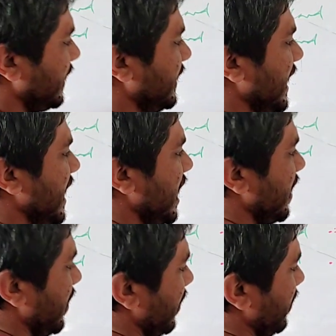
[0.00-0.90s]
they
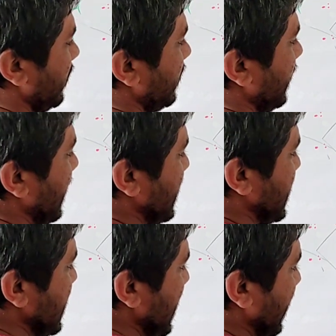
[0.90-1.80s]

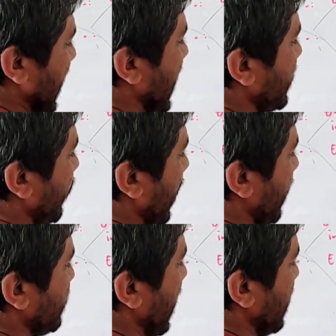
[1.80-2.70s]
detach
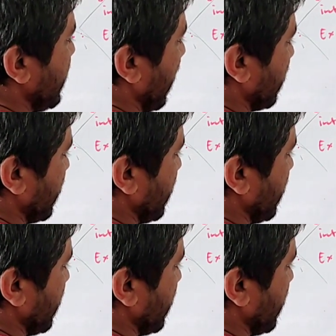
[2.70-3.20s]
from that duct